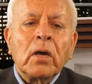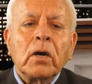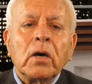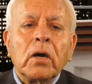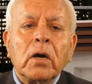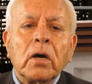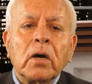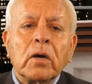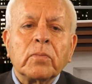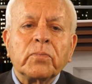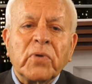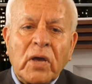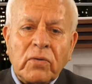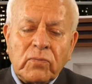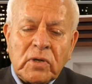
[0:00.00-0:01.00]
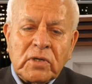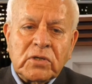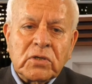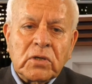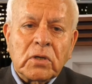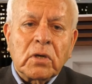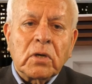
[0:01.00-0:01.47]

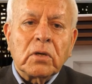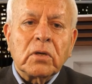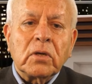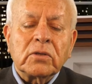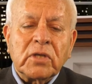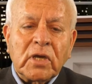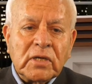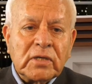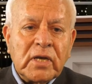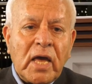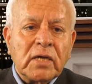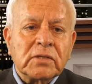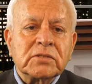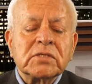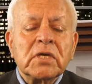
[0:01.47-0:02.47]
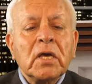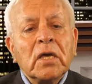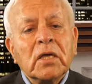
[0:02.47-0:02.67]
private think tanks.